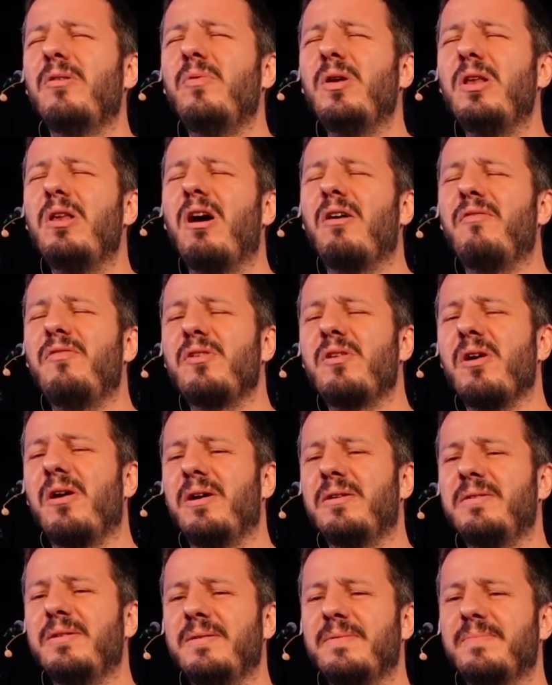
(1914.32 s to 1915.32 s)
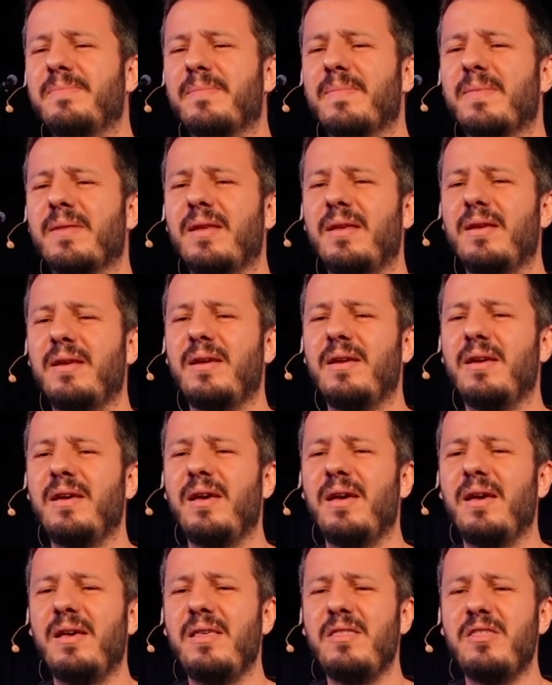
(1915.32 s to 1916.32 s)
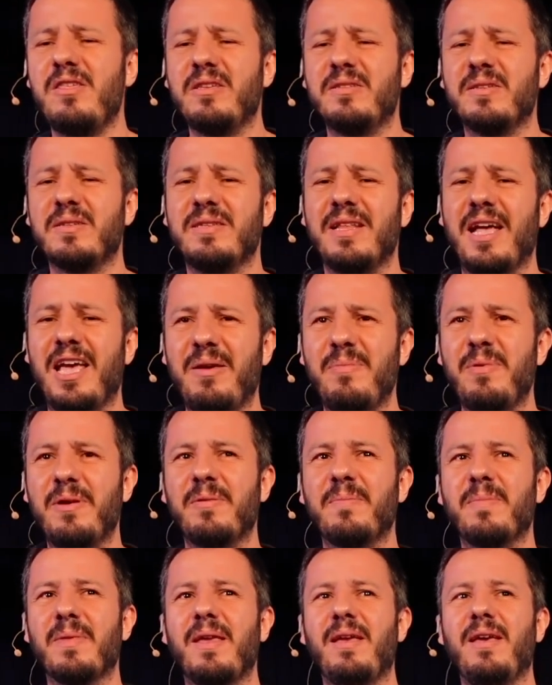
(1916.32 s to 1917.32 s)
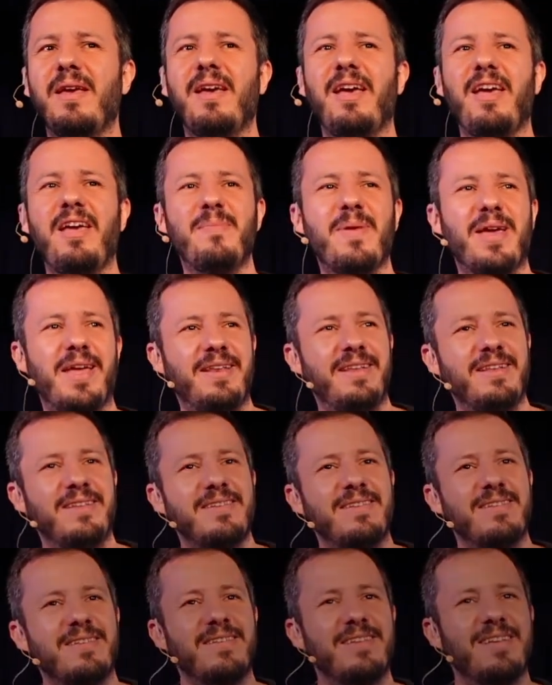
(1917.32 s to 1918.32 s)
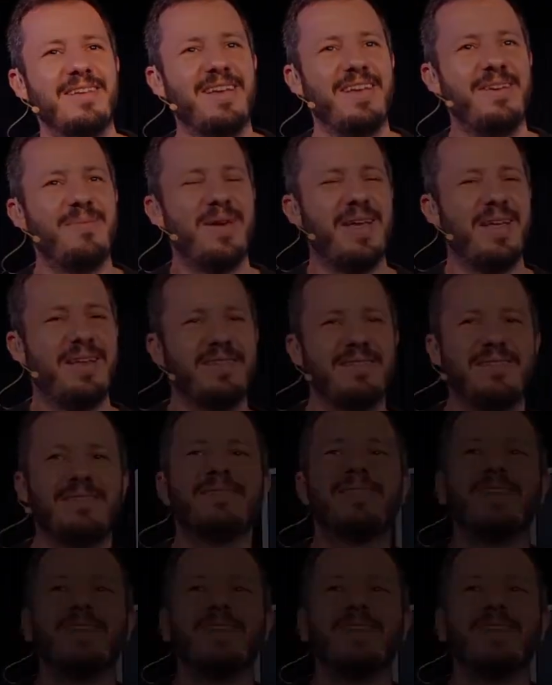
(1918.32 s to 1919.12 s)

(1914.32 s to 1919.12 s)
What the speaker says: We love you, God. Jesus' name, amen. Amen. Amen.